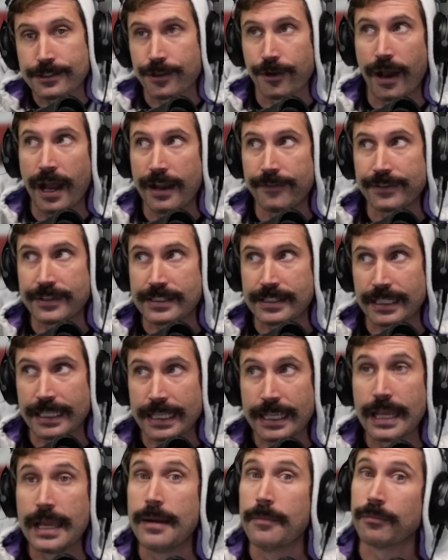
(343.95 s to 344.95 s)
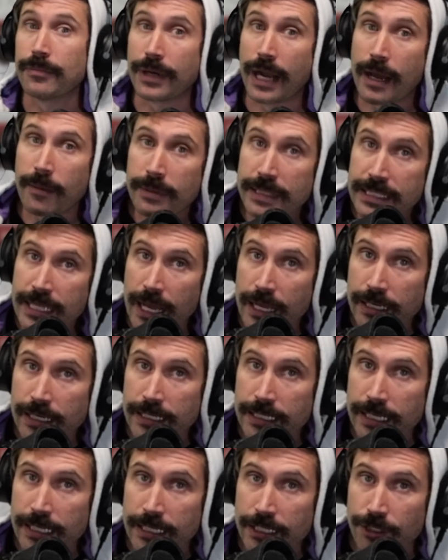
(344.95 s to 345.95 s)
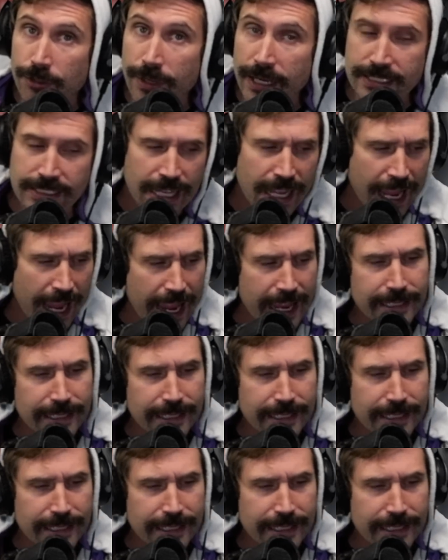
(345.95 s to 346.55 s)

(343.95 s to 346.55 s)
So obviously, probably not going to get it correct.